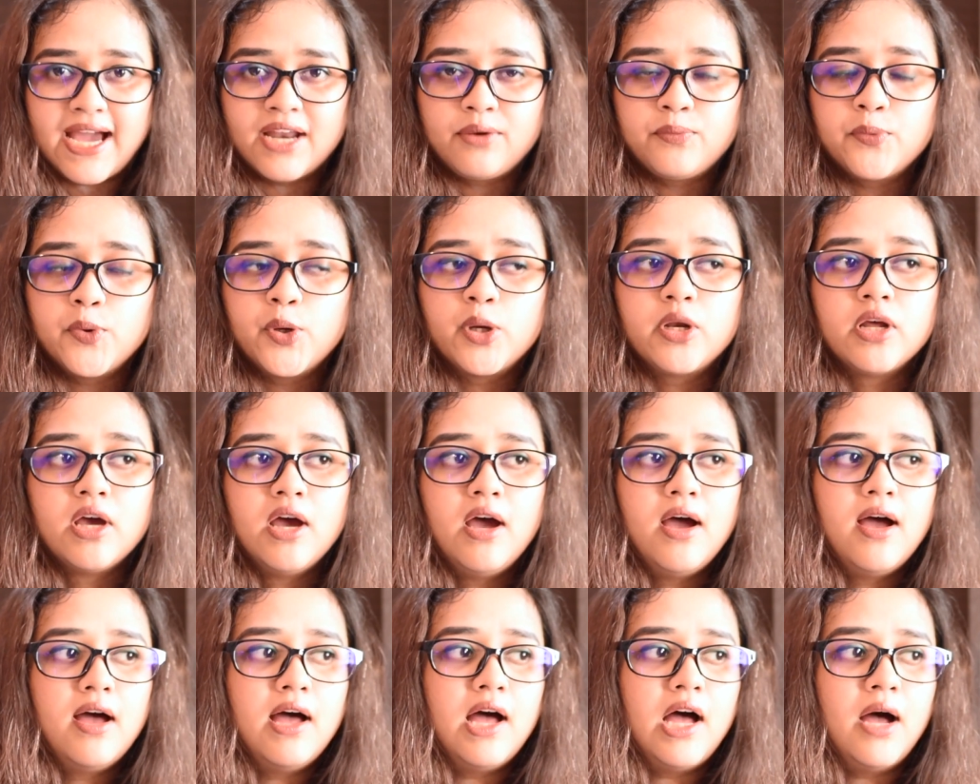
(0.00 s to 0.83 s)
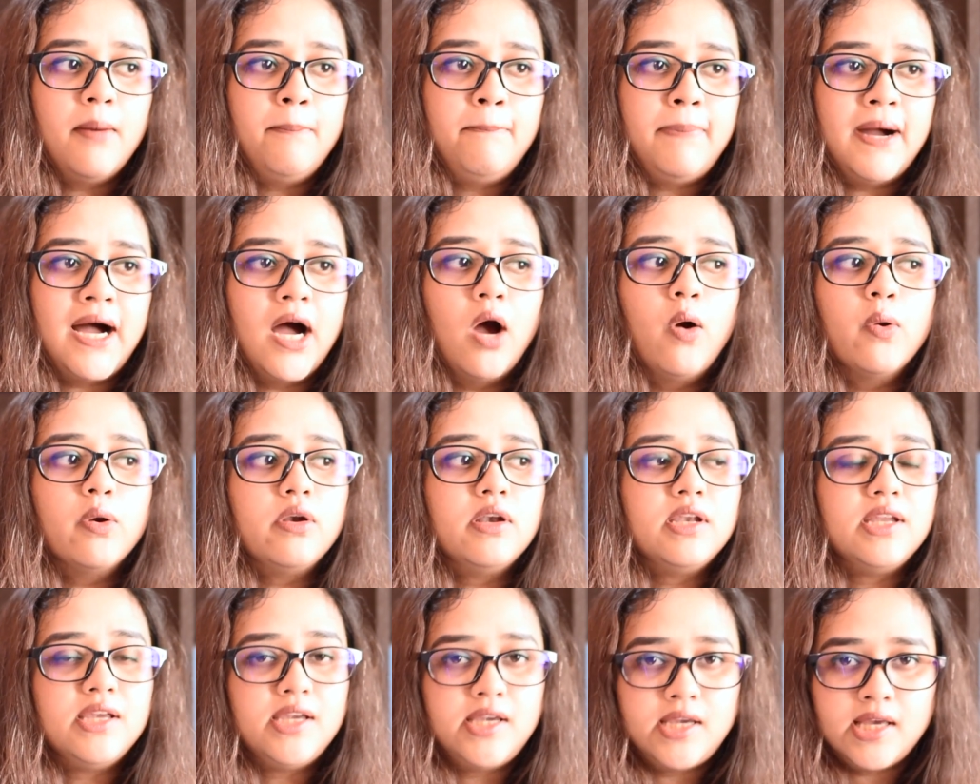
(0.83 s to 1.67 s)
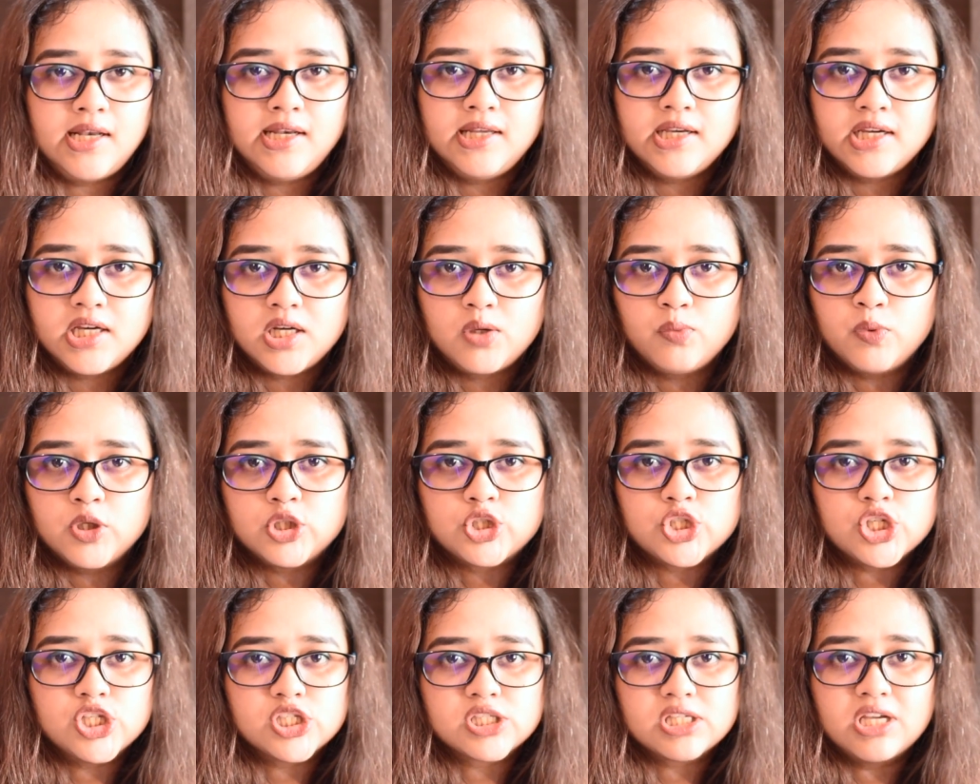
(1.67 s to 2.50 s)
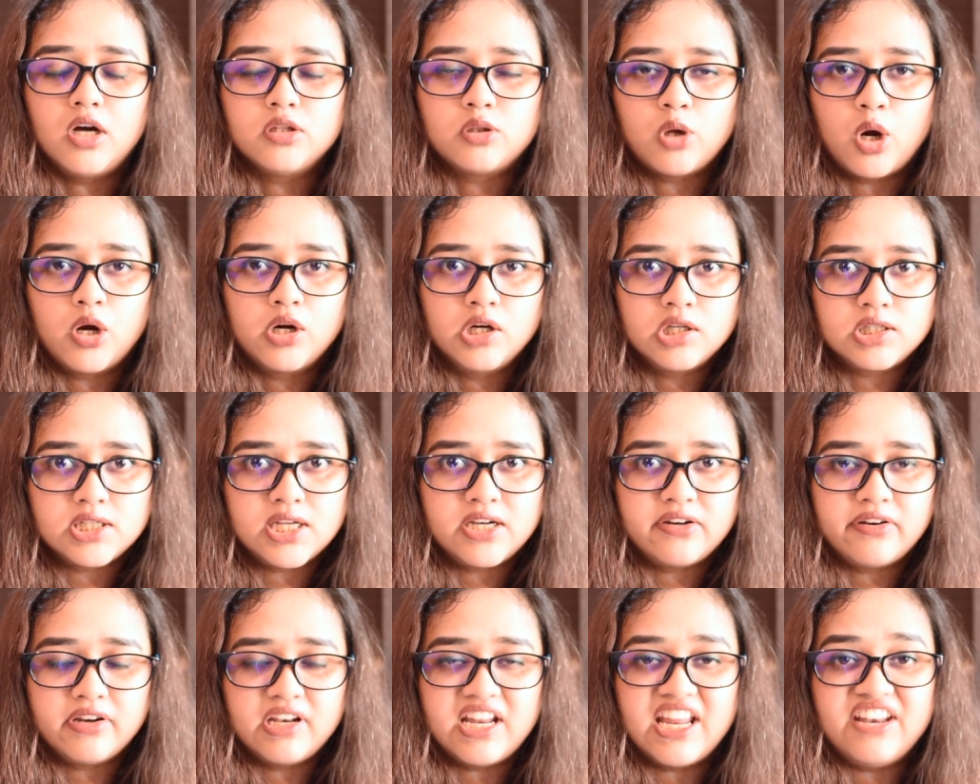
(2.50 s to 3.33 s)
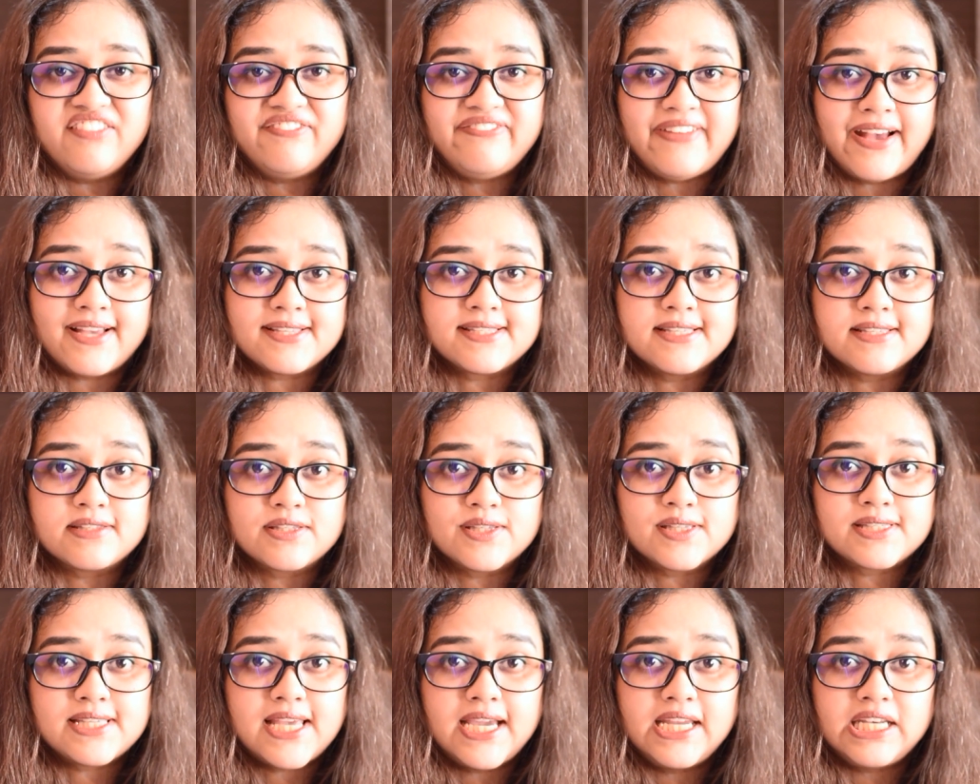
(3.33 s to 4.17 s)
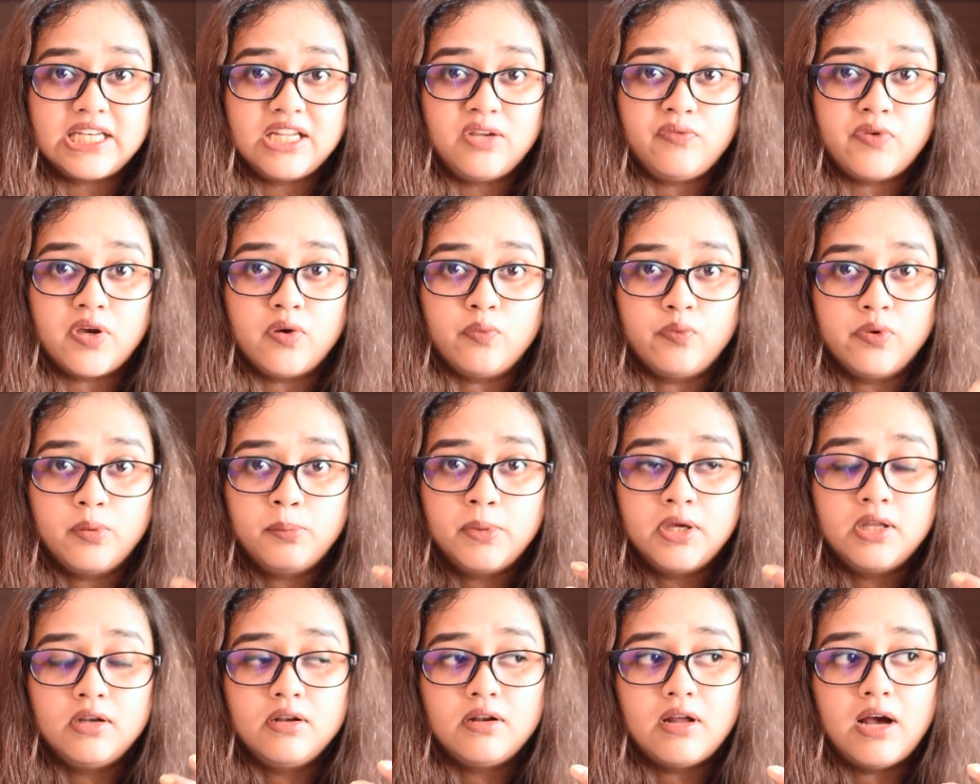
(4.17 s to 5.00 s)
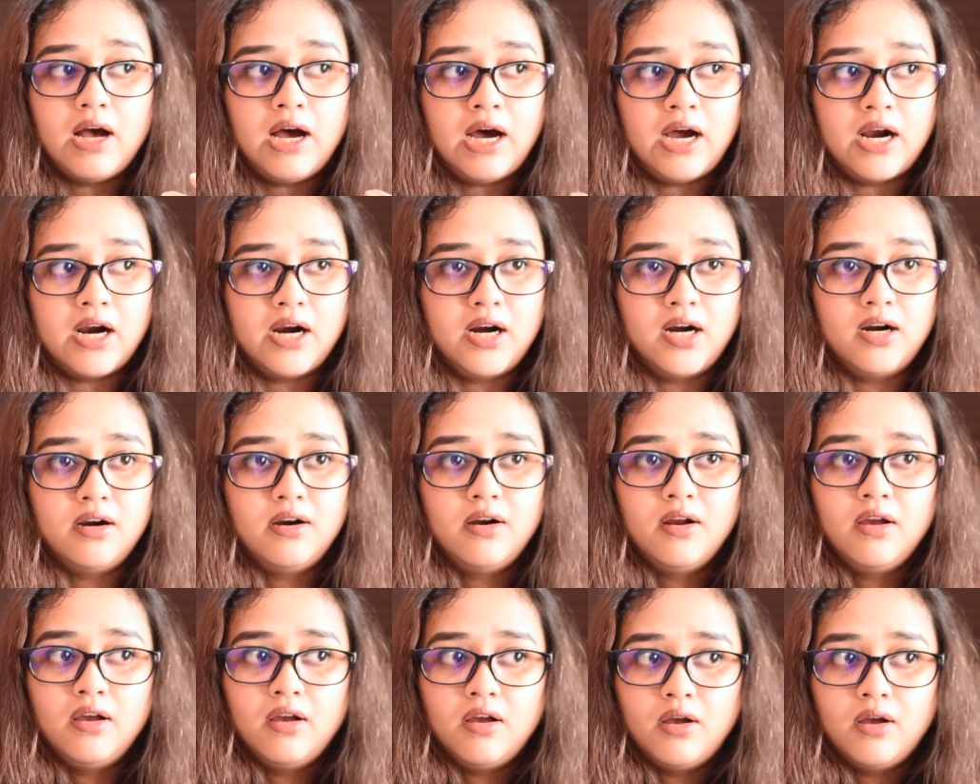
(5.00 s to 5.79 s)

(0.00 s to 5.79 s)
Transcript: Atwood about Gilead, which is authoritarian and fascist society where women are